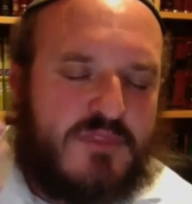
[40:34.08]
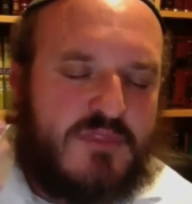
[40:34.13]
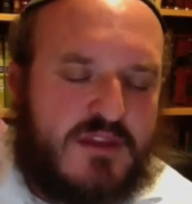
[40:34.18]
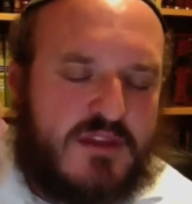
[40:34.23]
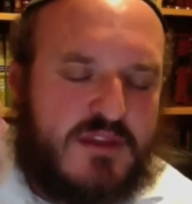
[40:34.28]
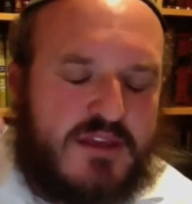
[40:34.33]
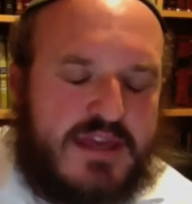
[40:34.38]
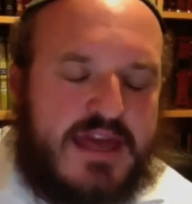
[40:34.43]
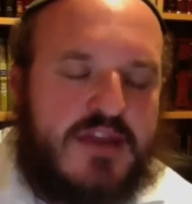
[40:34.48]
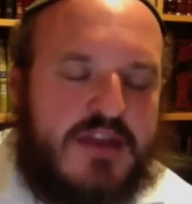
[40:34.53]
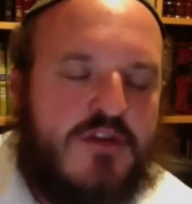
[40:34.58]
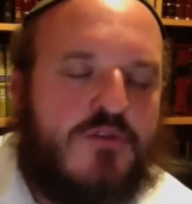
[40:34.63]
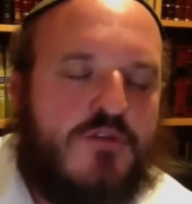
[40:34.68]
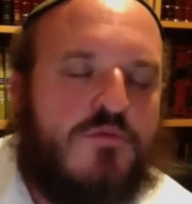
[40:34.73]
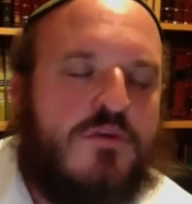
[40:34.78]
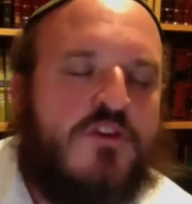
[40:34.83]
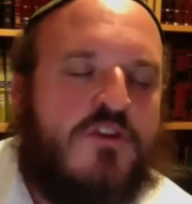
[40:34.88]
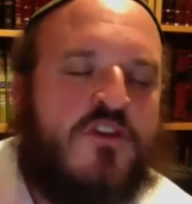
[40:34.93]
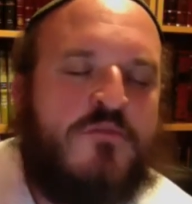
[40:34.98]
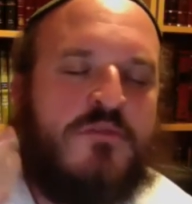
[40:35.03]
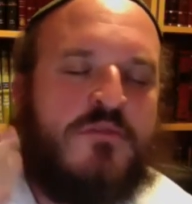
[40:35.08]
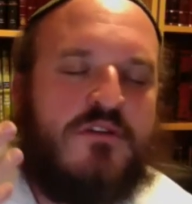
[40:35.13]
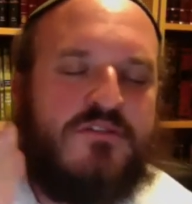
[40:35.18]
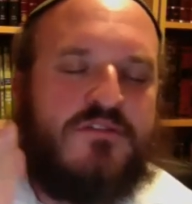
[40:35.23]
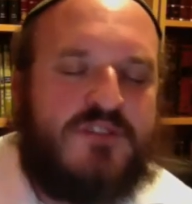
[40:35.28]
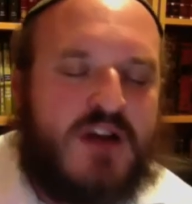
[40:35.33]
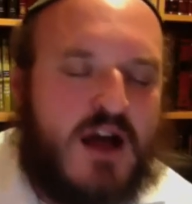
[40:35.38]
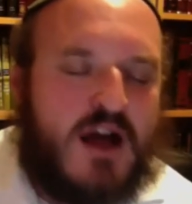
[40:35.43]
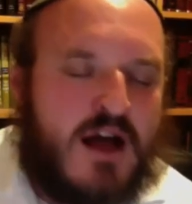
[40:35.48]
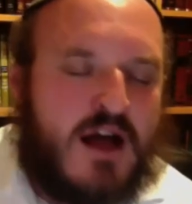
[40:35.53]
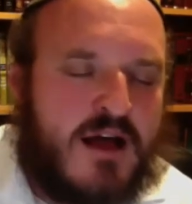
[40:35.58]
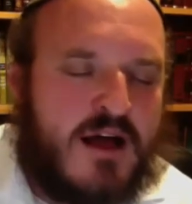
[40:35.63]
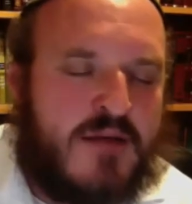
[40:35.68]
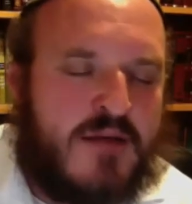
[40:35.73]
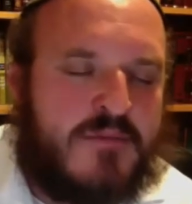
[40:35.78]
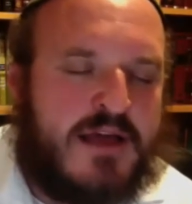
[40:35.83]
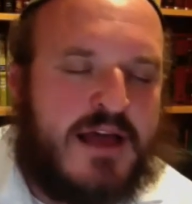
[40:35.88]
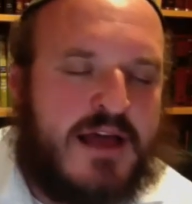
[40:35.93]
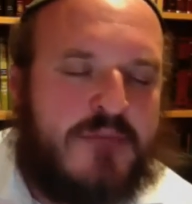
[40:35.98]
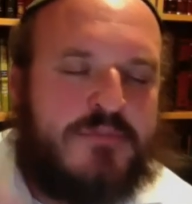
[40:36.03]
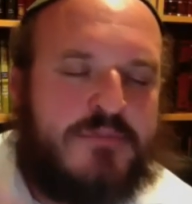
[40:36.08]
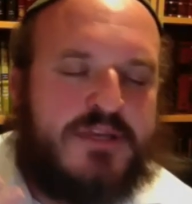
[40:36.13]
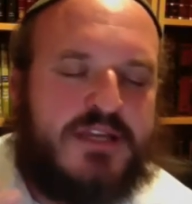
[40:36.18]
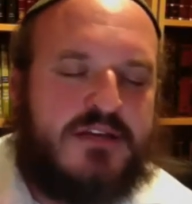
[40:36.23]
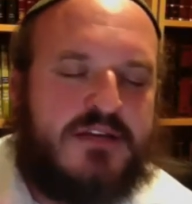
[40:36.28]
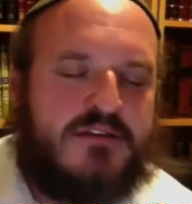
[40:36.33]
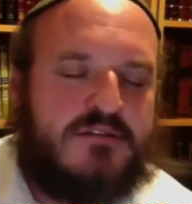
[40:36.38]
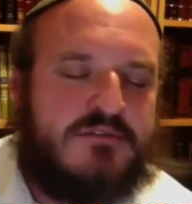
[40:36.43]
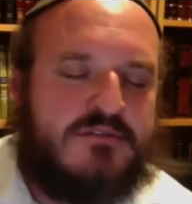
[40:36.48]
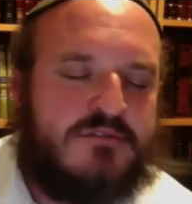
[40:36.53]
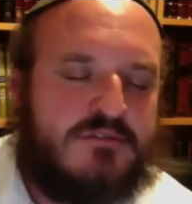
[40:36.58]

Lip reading: Get a rhythm of calm happening.